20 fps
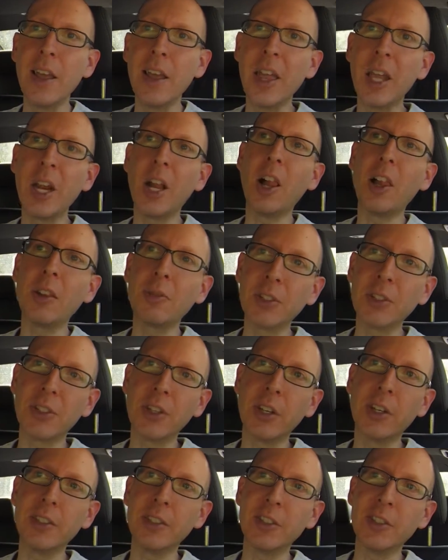and all of a
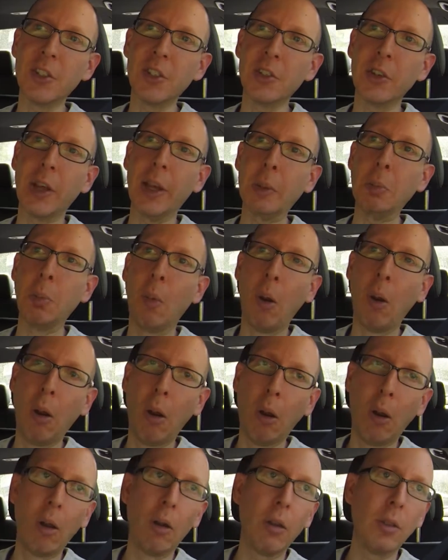sudden it's just like,
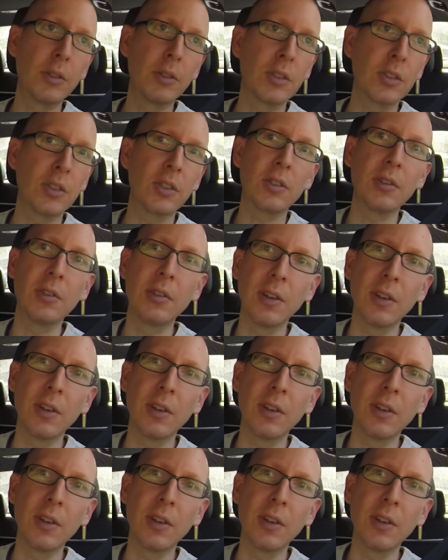it's just